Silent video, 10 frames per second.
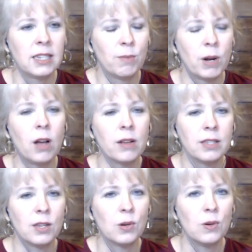but
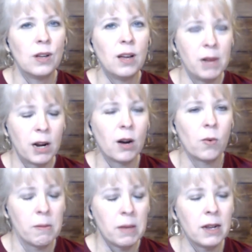also among our
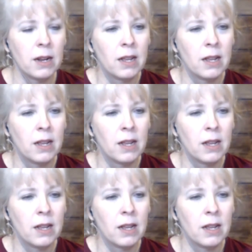women.